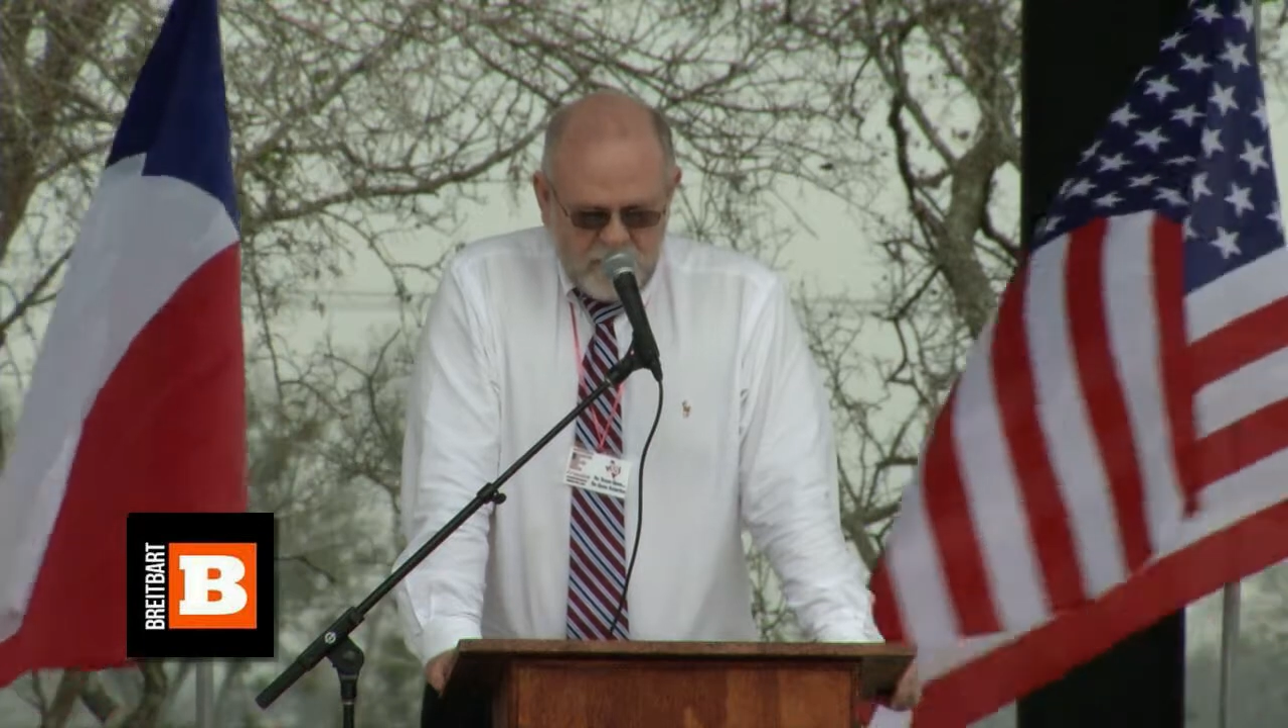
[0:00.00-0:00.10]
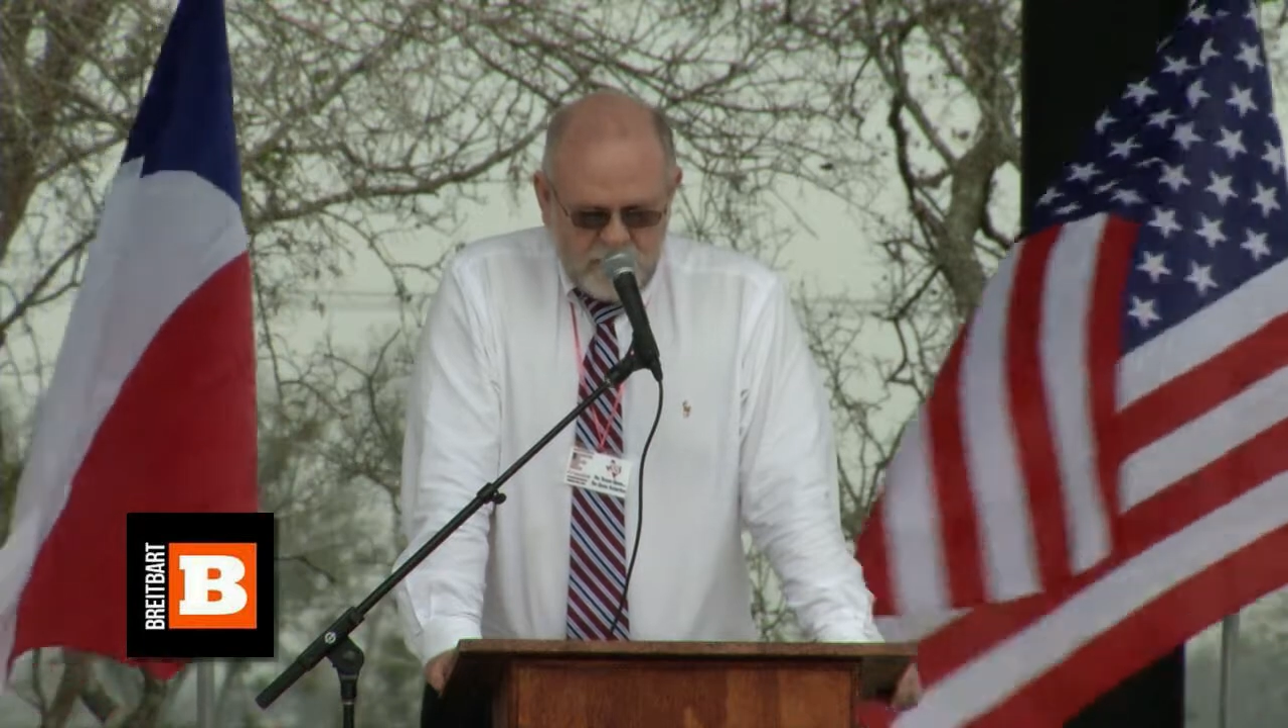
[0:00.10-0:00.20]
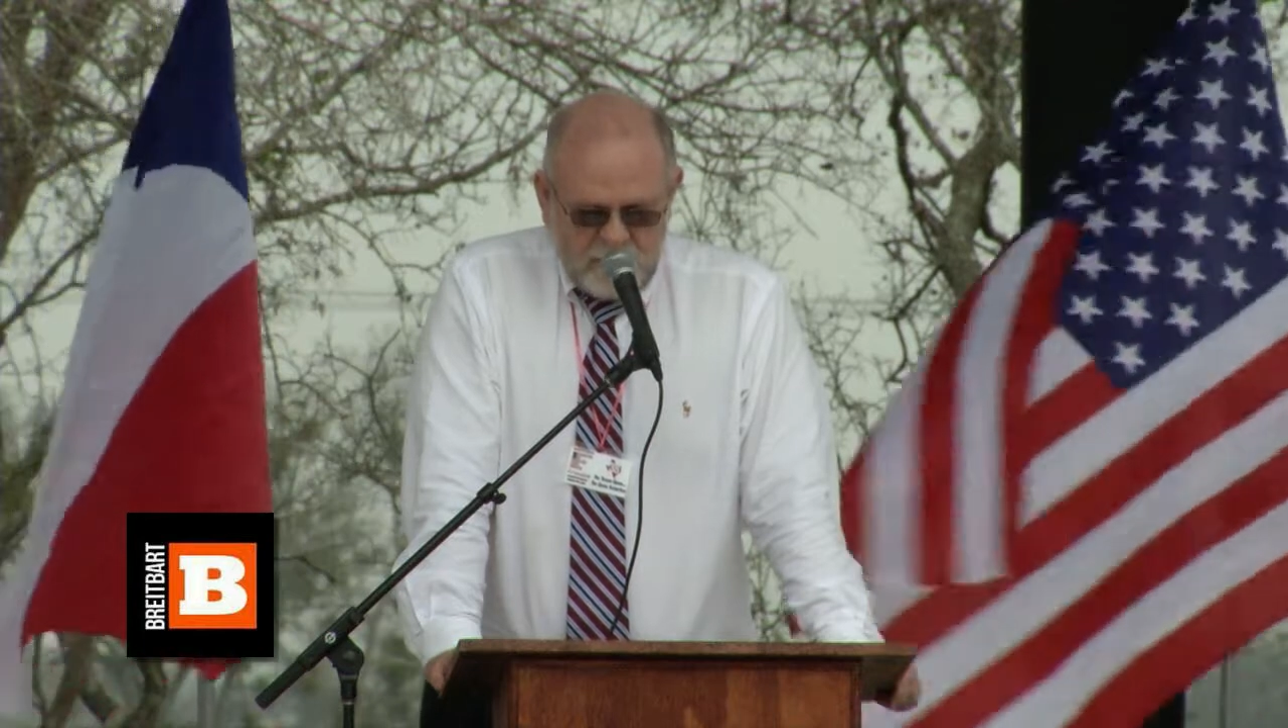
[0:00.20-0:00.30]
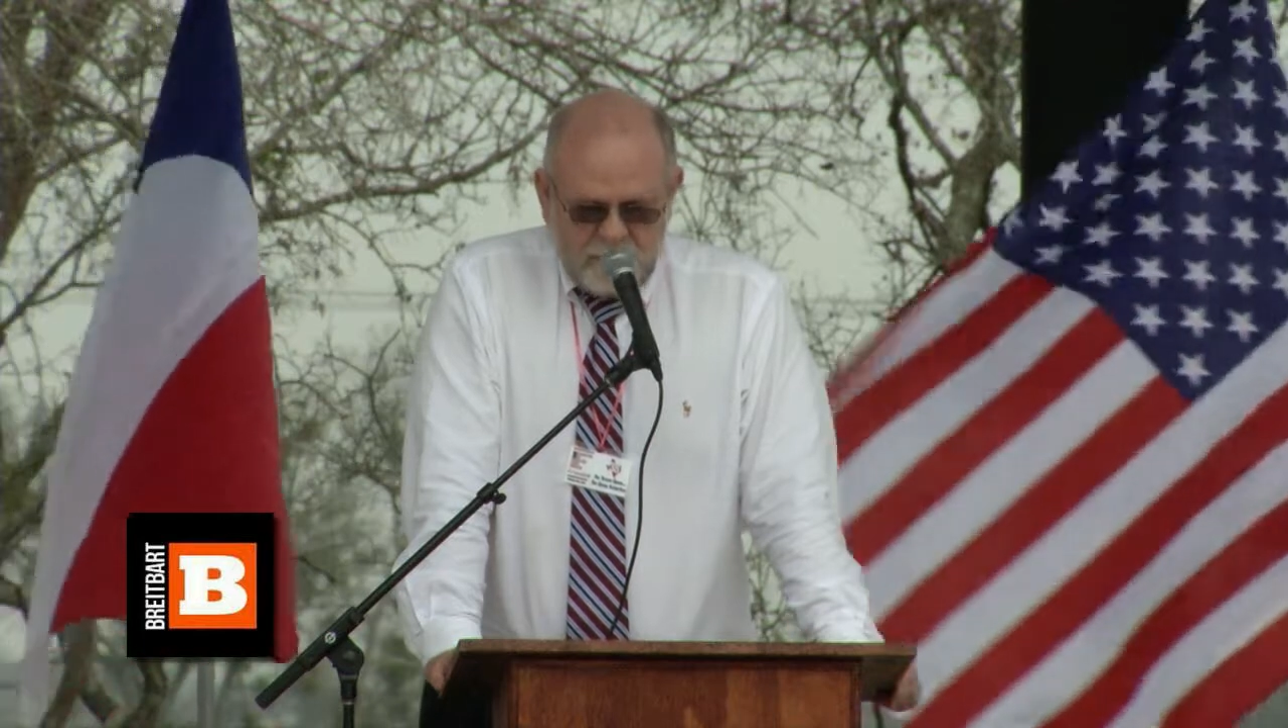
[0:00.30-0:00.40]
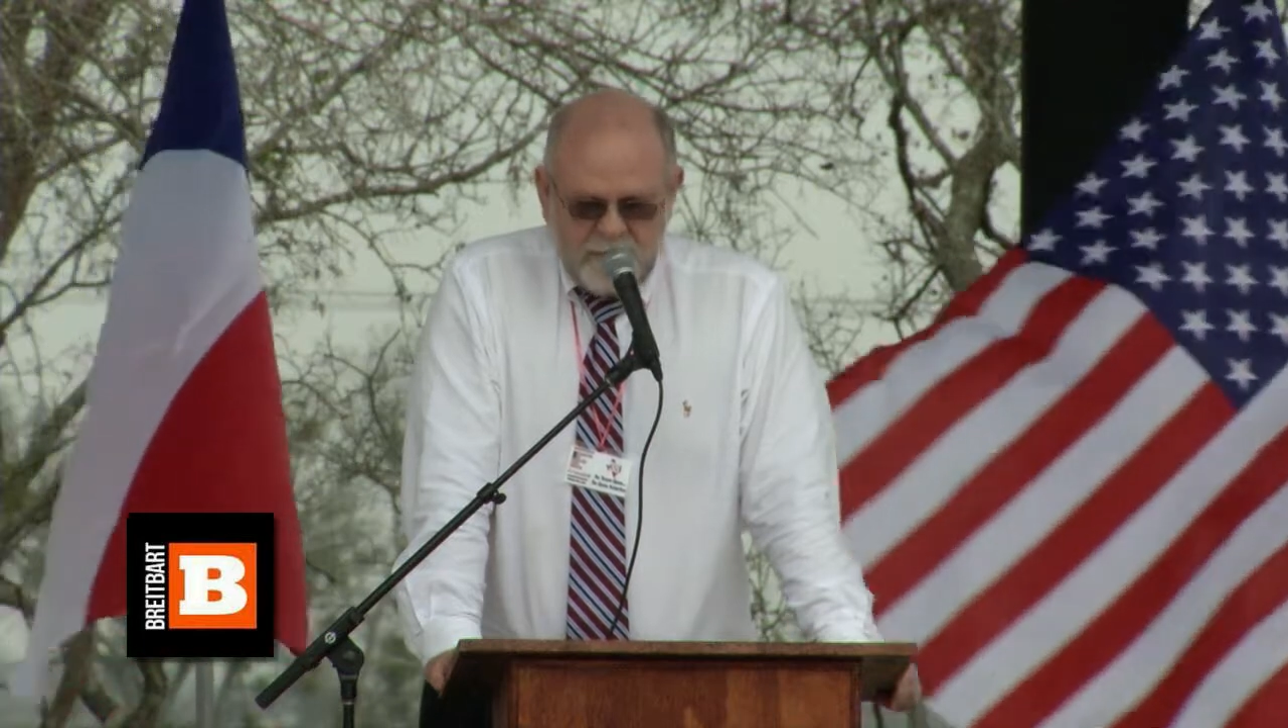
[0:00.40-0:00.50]

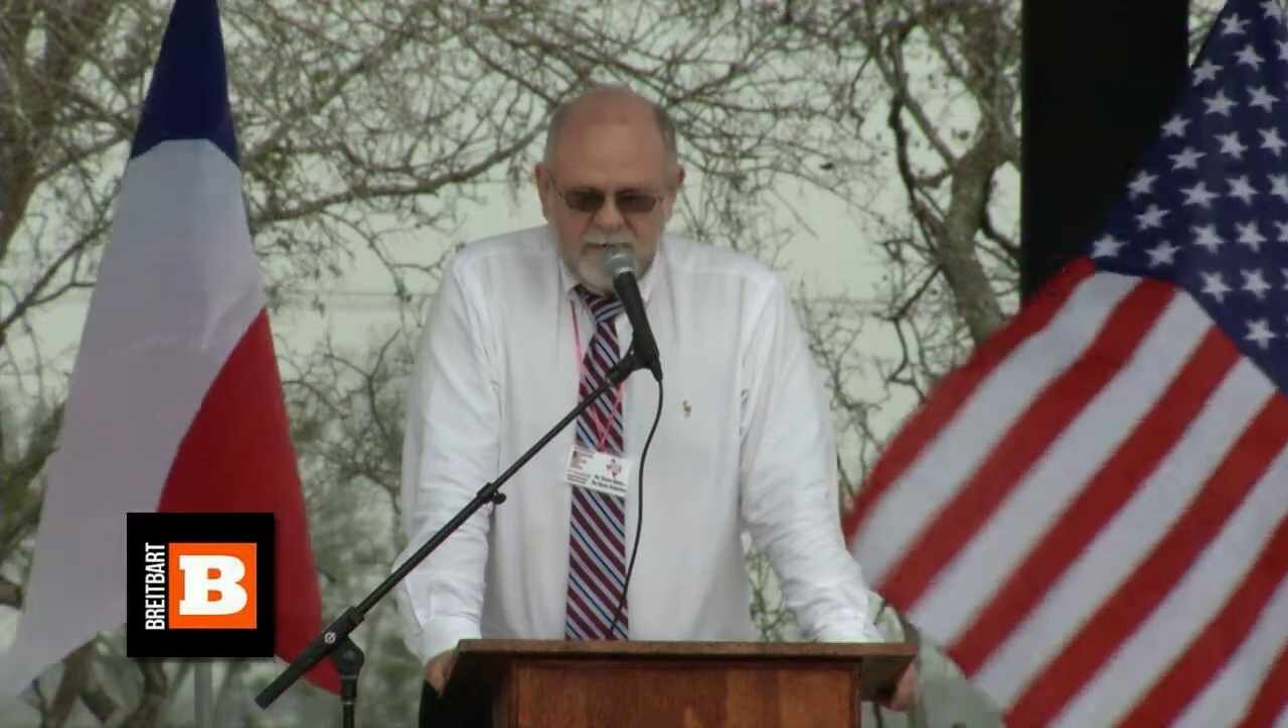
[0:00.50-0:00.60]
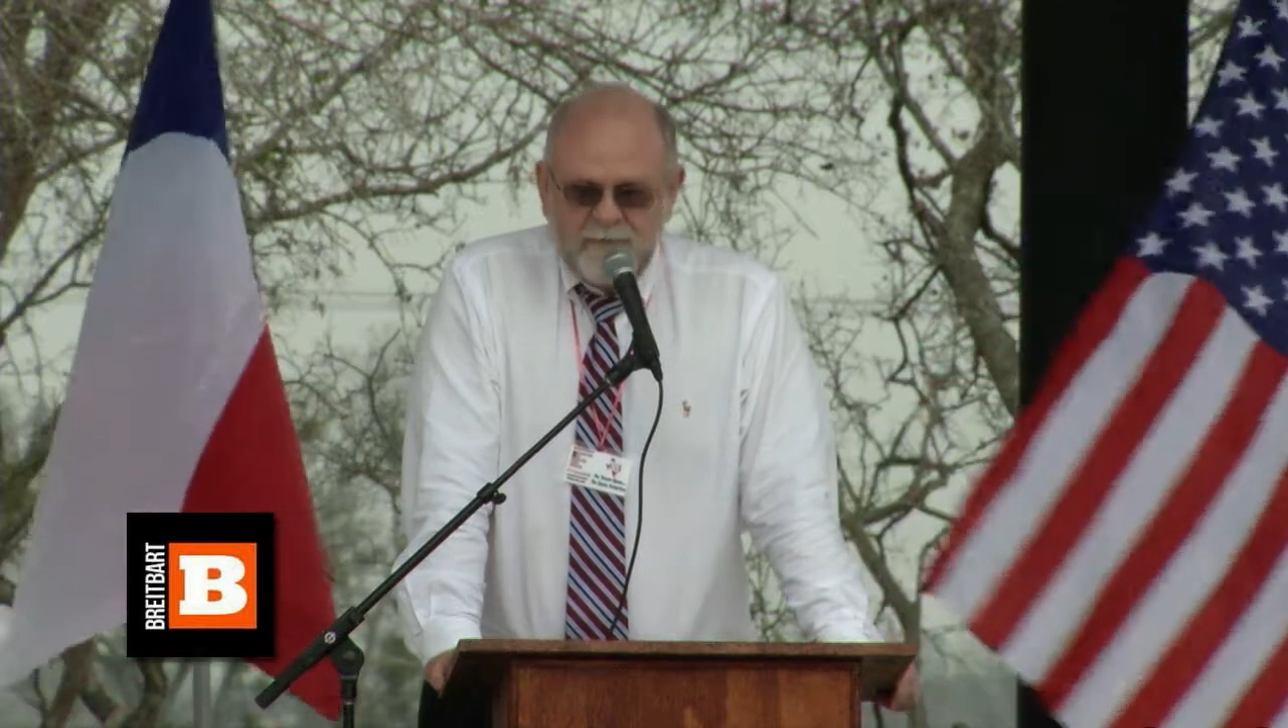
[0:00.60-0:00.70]
we will be the